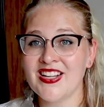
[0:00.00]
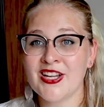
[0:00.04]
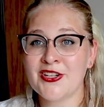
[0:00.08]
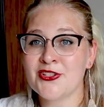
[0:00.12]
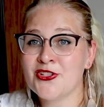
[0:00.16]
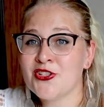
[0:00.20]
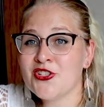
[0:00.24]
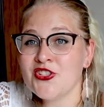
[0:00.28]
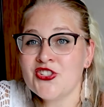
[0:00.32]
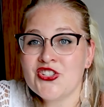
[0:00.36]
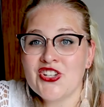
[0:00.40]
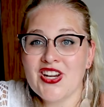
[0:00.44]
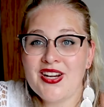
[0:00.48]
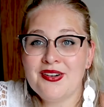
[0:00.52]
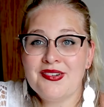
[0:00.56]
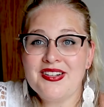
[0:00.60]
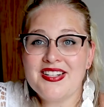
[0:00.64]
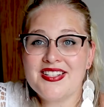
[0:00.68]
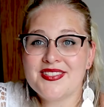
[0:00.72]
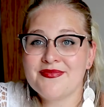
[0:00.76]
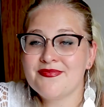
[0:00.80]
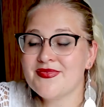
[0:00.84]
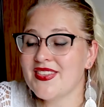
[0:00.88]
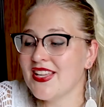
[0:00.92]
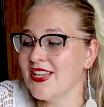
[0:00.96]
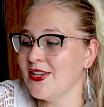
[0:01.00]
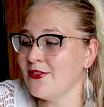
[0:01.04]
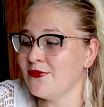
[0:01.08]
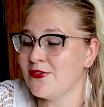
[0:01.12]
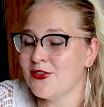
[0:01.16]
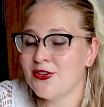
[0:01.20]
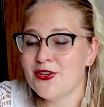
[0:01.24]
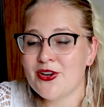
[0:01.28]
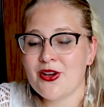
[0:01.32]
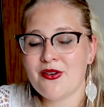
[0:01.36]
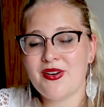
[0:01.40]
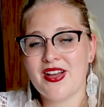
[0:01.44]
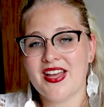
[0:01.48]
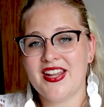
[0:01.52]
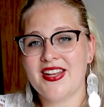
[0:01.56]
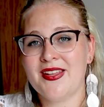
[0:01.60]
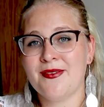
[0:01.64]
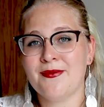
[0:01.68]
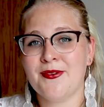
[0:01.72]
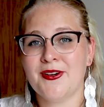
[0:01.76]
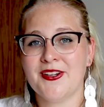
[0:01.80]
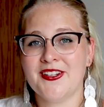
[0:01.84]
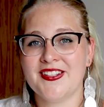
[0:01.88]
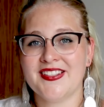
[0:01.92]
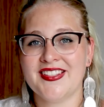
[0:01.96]
just share it if you know
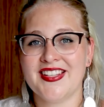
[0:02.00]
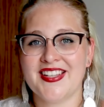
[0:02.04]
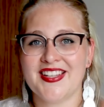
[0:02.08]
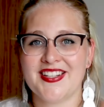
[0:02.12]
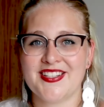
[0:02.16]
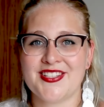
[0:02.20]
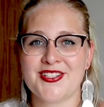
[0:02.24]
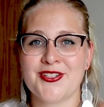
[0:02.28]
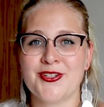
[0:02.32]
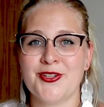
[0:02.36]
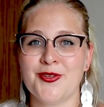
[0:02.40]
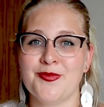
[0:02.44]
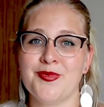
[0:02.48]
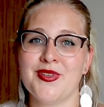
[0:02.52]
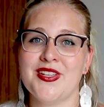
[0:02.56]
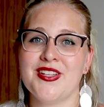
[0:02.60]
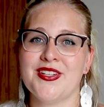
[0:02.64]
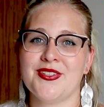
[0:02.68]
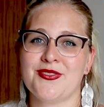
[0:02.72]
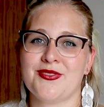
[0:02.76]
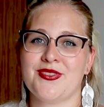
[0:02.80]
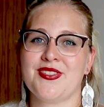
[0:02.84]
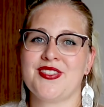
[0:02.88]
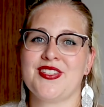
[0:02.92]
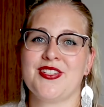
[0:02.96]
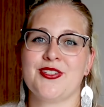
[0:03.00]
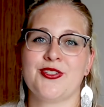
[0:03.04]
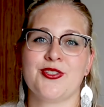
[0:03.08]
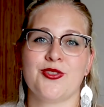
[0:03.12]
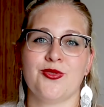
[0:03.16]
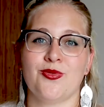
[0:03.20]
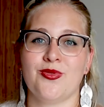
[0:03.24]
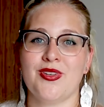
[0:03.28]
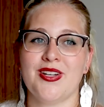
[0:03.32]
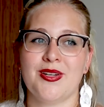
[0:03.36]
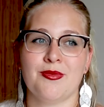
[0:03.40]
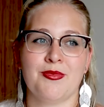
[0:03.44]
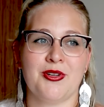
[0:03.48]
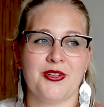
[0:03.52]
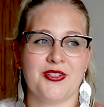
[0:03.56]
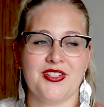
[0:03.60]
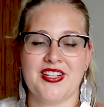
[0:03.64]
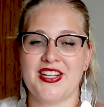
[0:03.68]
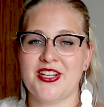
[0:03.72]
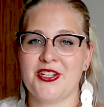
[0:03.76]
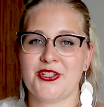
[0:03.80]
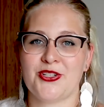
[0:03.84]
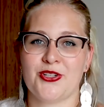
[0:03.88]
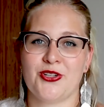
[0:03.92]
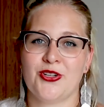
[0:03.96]
anyone that could be interested to read about
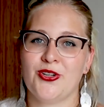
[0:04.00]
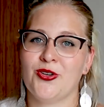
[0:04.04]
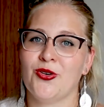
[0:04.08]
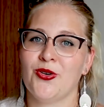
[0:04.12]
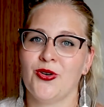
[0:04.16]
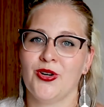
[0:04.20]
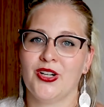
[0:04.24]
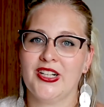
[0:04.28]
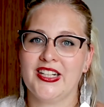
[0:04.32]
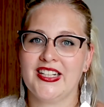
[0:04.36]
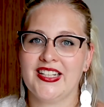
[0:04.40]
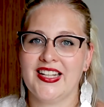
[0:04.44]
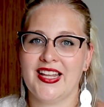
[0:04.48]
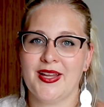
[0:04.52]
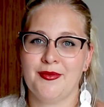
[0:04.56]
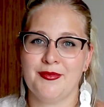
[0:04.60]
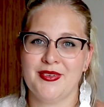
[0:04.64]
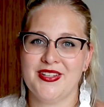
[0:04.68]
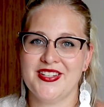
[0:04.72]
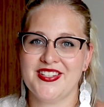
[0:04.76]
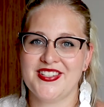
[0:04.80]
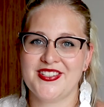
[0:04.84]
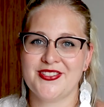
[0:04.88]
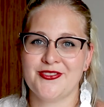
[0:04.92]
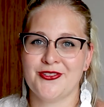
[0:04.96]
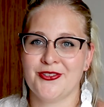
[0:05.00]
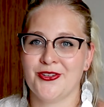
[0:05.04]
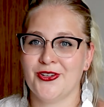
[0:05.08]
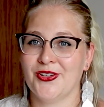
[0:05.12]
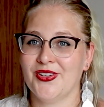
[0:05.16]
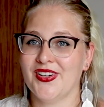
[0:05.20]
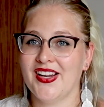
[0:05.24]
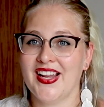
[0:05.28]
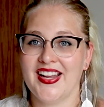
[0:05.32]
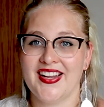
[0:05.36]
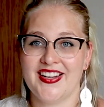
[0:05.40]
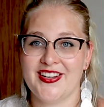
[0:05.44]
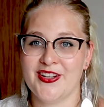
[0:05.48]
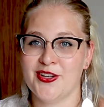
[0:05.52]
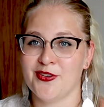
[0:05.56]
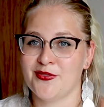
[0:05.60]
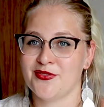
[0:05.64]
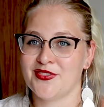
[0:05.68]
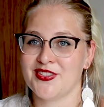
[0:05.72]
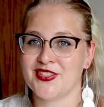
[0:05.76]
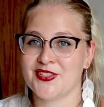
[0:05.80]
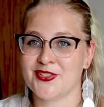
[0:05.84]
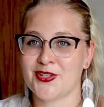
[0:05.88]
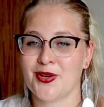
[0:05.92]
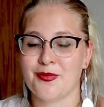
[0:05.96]
nature or climate or any
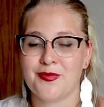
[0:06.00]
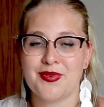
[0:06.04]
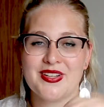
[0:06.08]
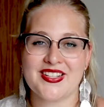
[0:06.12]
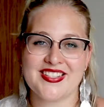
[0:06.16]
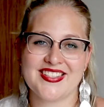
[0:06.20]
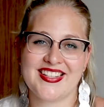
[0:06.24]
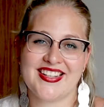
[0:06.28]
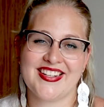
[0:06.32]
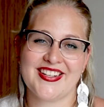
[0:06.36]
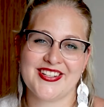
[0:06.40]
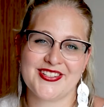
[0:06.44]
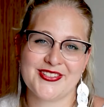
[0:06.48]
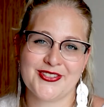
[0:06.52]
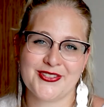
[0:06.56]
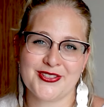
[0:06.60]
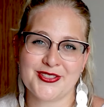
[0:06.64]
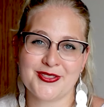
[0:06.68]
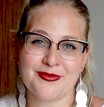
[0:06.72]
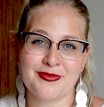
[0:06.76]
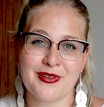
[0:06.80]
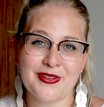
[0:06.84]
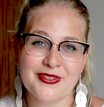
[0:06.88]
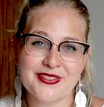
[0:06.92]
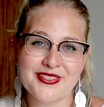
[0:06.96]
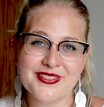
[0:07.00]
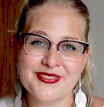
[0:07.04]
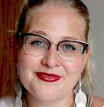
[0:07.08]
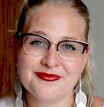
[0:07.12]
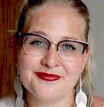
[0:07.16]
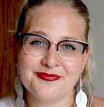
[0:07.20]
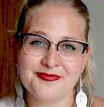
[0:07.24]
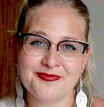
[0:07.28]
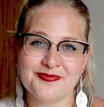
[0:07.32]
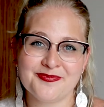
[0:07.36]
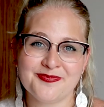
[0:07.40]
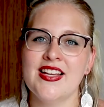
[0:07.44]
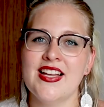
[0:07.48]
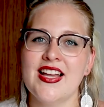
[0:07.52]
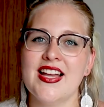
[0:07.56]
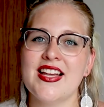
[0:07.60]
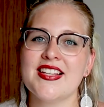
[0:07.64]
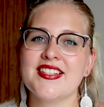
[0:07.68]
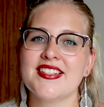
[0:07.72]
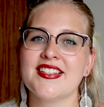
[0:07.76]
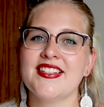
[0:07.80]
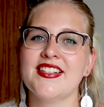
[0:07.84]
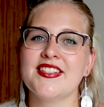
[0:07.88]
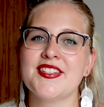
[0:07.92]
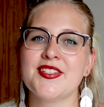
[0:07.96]
of the topics that I talked about.
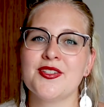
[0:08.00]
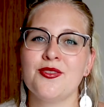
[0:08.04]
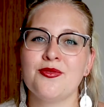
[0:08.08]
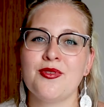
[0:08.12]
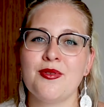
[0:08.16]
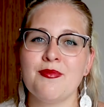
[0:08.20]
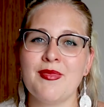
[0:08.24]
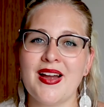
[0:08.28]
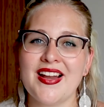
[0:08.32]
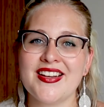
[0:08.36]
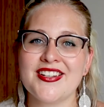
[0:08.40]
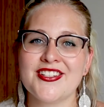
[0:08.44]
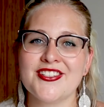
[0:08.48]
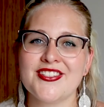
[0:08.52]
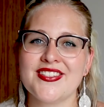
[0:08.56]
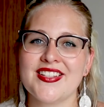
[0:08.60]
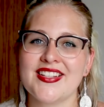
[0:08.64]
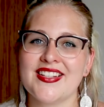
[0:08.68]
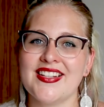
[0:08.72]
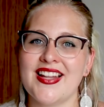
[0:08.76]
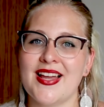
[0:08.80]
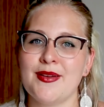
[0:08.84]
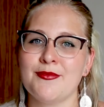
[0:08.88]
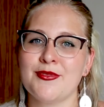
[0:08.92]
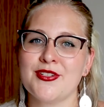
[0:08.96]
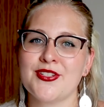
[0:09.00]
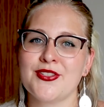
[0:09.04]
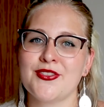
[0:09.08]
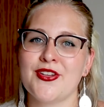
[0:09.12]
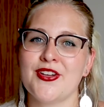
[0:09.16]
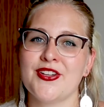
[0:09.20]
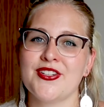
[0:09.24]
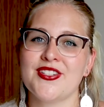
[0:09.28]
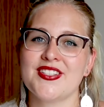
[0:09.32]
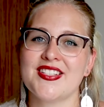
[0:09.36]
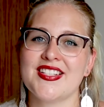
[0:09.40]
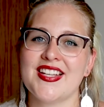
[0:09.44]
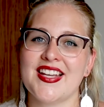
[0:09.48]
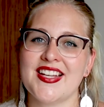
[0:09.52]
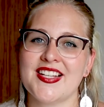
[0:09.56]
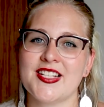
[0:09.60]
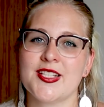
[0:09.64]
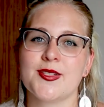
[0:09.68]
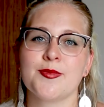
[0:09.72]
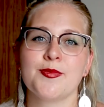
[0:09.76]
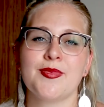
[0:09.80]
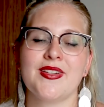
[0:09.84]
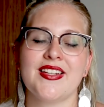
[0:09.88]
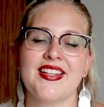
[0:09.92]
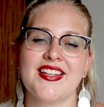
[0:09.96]
As a little reminder, the Climathon
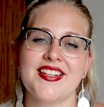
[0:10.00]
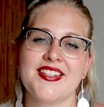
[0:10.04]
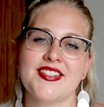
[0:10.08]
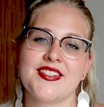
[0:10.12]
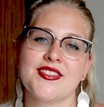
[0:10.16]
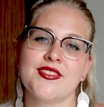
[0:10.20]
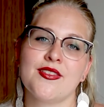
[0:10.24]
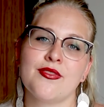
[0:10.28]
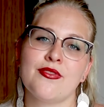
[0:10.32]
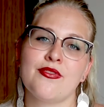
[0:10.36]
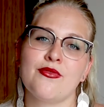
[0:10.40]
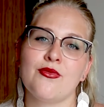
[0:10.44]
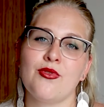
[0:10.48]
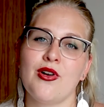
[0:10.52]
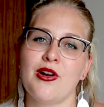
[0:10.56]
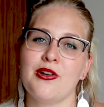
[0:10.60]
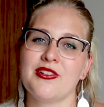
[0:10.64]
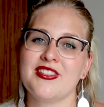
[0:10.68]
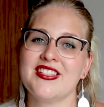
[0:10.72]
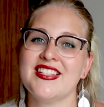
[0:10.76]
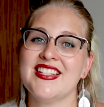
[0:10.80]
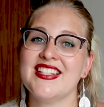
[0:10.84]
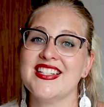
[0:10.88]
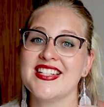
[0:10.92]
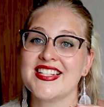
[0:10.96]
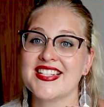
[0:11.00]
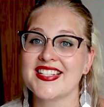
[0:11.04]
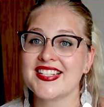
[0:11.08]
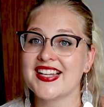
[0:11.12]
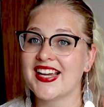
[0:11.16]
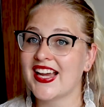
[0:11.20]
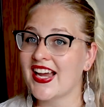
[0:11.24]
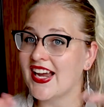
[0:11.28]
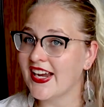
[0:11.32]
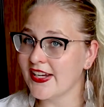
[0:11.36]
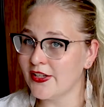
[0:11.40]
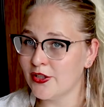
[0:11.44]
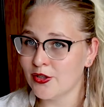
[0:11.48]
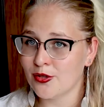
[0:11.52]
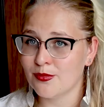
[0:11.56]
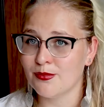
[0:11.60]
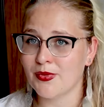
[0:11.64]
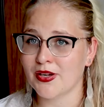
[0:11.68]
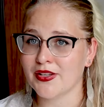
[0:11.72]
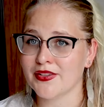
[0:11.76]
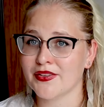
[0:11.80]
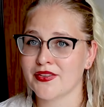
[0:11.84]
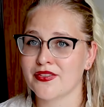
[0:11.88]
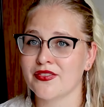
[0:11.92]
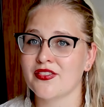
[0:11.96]
takes place throughout the entire
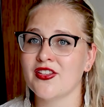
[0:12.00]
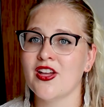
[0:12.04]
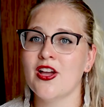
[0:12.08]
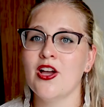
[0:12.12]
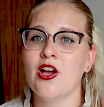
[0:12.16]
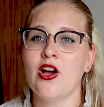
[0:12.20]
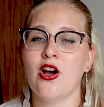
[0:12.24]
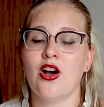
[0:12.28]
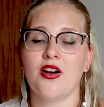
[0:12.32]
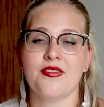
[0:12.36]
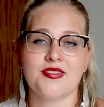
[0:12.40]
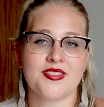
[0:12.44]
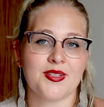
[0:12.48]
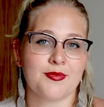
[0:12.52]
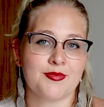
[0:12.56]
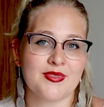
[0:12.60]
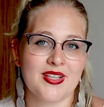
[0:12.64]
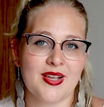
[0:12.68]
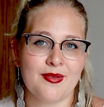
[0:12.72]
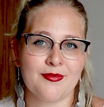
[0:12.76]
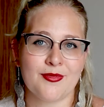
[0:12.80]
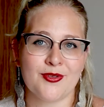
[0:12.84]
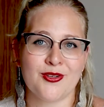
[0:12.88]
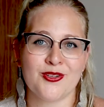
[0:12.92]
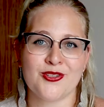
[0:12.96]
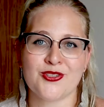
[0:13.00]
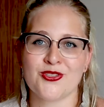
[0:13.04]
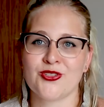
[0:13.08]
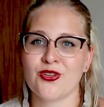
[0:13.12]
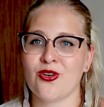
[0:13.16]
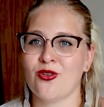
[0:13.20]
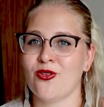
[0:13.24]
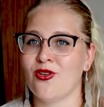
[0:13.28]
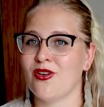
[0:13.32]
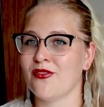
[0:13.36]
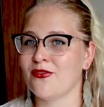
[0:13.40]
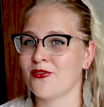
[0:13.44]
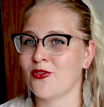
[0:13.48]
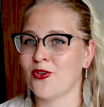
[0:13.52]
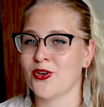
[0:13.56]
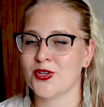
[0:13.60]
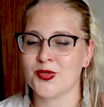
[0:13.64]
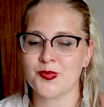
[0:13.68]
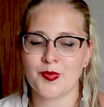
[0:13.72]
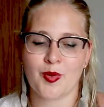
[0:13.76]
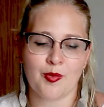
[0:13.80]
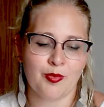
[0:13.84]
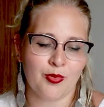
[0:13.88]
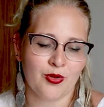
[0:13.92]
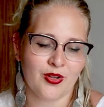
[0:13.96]
month of September, so of
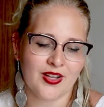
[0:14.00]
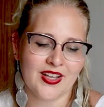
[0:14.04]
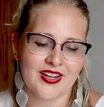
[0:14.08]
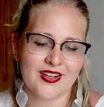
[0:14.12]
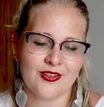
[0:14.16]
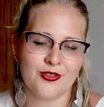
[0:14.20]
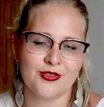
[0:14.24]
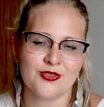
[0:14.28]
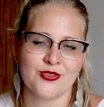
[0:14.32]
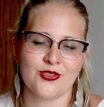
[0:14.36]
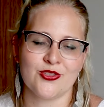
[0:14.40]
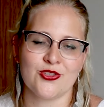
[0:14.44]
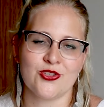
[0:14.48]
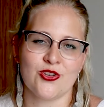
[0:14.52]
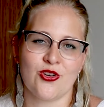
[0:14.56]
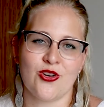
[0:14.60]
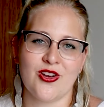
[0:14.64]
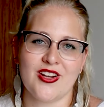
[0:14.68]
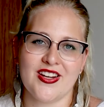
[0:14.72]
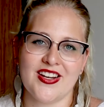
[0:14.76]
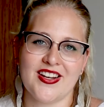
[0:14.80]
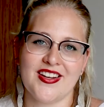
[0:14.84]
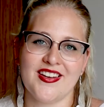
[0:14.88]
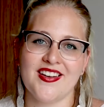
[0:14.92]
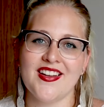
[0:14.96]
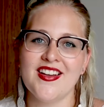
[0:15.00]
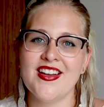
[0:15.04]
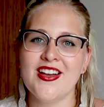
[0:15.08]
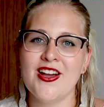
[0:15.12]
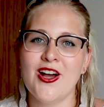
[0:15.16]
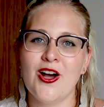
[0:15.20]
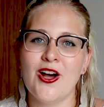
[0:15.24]
course people can also join in